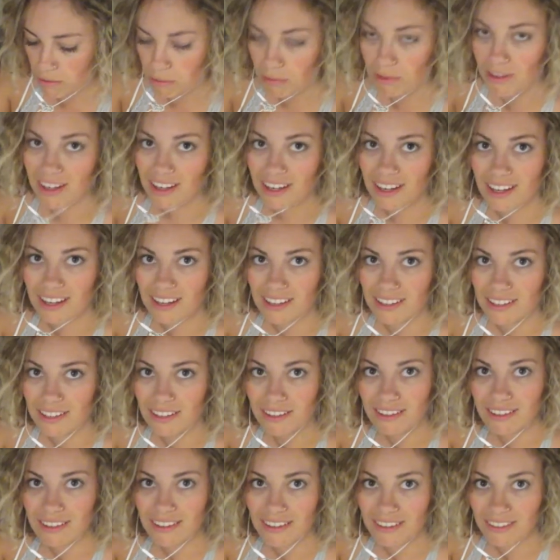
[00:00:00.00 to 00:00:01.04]
1, 2, 1, and
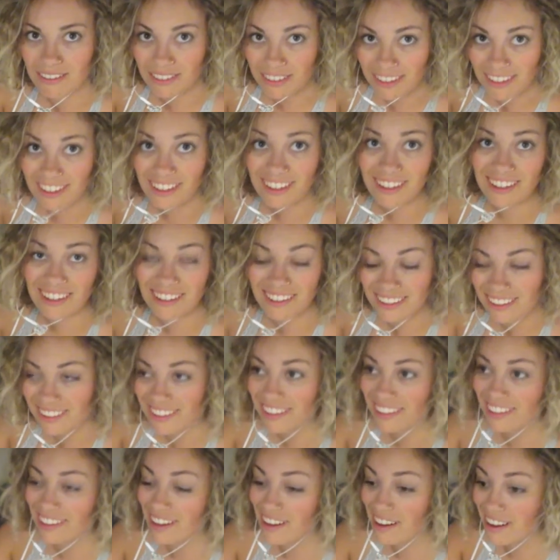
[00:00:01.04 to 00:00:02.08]
2, 1, and 2,
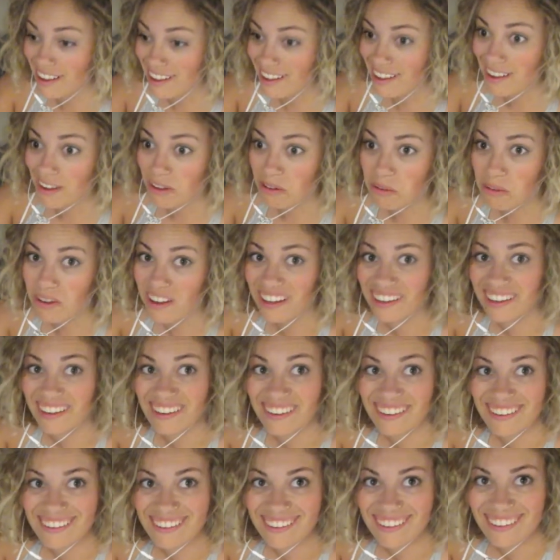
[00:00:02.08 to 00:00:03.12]
and then 1,
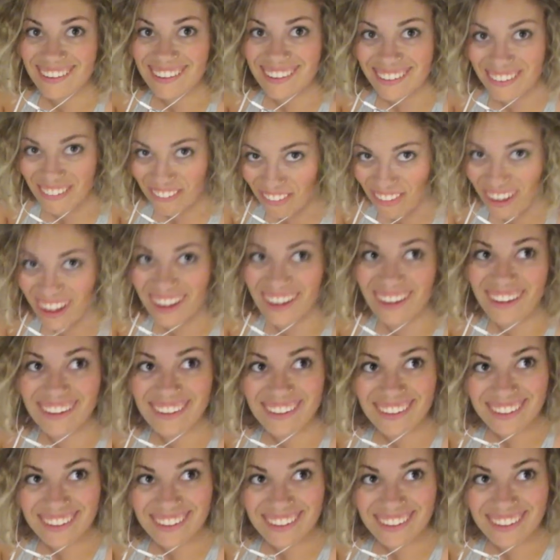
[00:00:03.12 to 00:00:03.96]
1.